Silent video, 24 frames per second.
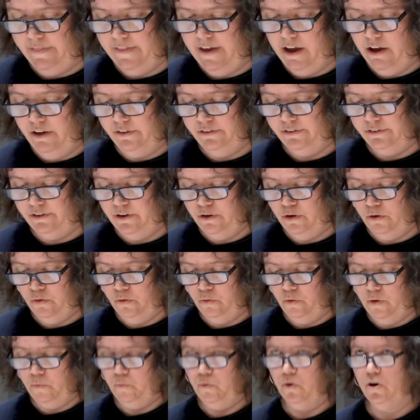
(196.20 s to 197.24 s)
And they
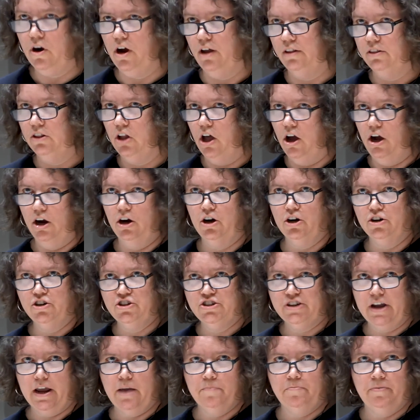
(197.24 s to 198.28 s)
also were a longer
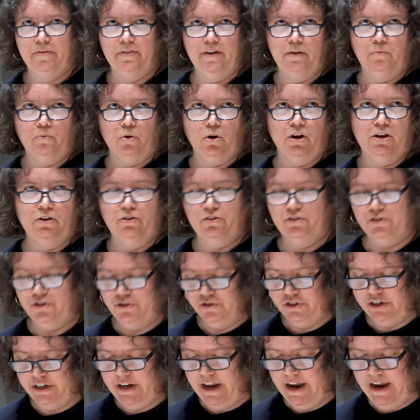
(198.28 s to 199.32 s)
shape than we're used
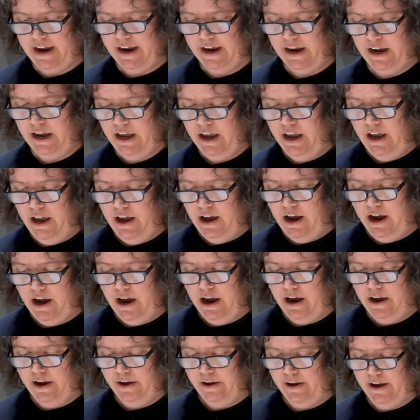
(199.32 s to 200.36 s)
to today,
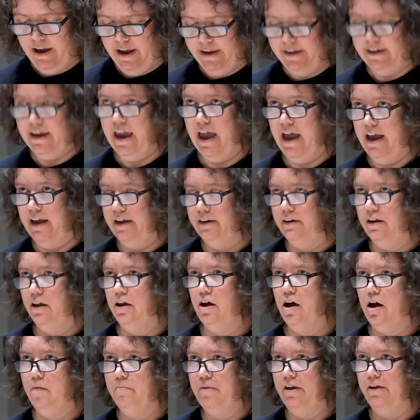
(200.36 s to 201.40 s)
again,
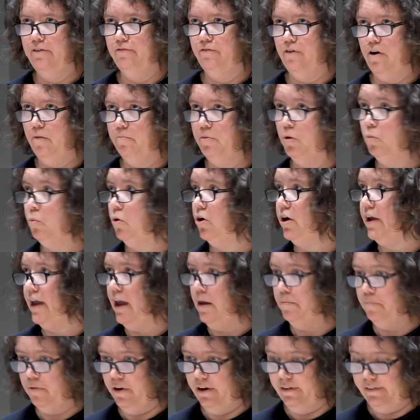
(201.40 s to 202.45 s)
coming from the work
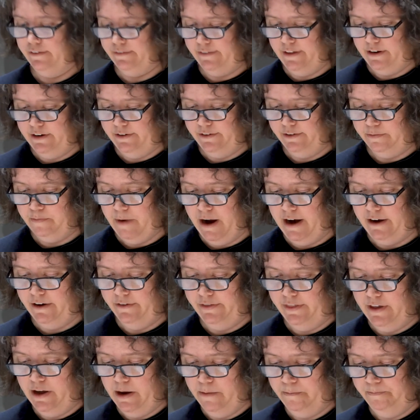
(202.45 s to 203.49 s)
aprons that
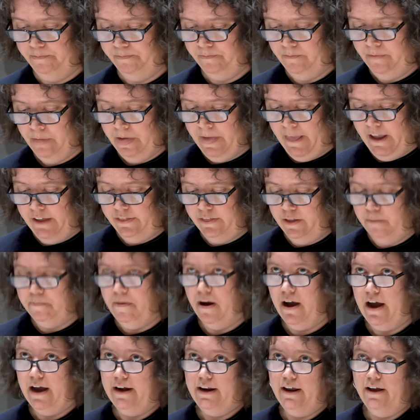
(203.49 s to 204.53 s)
inspired them. The
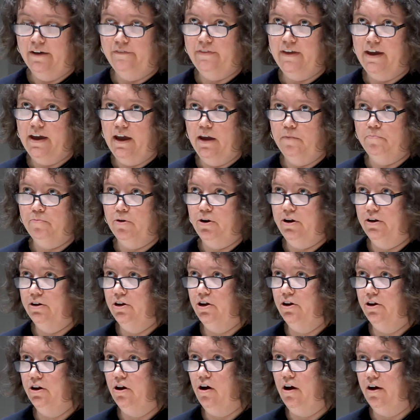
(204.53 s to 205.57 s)
body of the
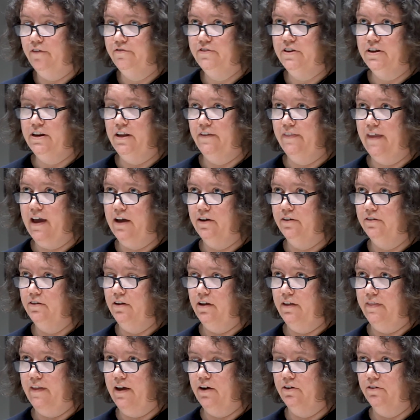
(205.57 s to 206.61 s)
apron could often, in
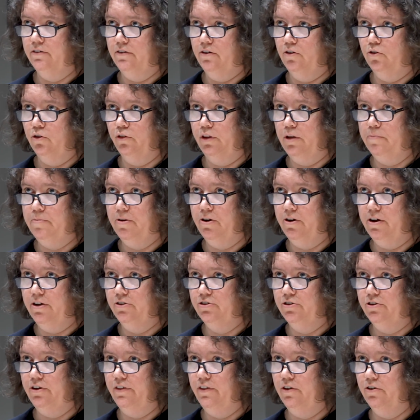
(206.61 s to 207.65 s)
that early
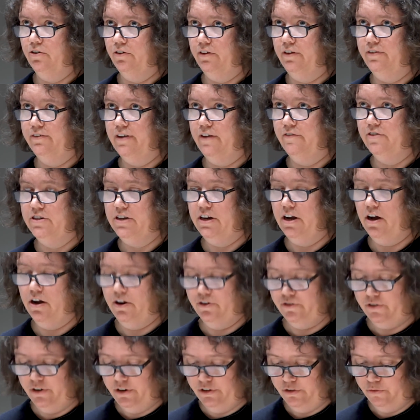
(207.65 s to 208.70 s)
period during the early
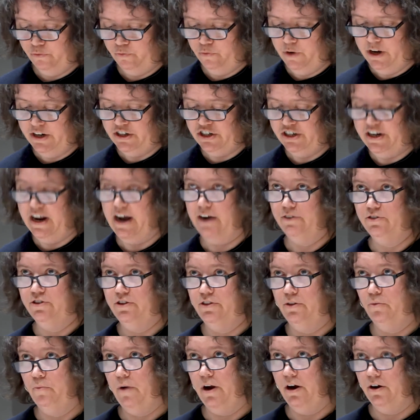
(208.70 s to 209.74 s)
1700s, reach down
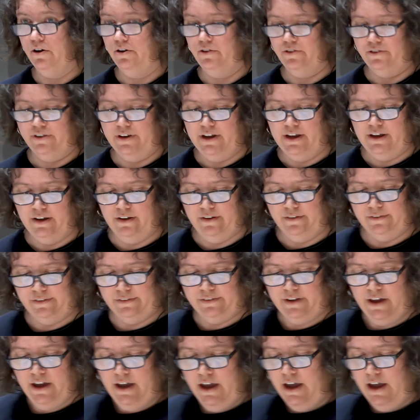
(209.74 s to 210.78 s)
to the wearer's knees.